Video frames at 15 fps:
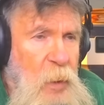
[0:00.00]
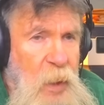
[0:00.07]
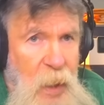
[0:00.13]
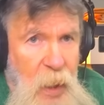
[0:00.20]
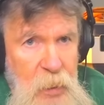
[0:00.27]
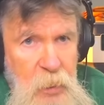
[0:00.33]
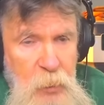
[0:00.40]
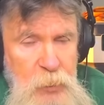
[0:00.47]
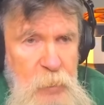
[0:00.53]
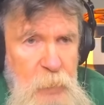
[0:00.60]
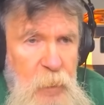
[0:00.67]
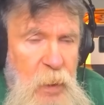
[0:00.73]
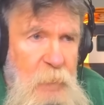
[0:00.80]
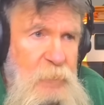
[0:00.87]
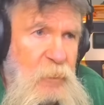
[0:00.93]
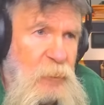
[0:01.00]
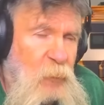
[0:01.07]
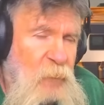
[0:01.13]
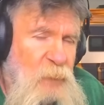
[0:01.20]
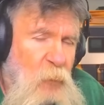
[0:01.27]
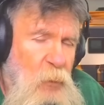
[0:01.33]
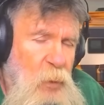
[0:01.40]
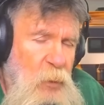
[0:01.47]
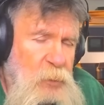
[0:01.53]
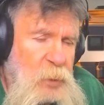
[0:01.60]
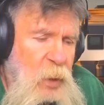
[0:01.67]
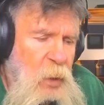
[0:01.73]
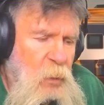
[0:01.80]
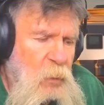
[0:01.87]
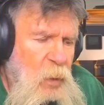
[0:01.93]
And I used to be up to three four years
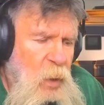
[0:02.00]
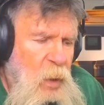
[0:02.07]
ago.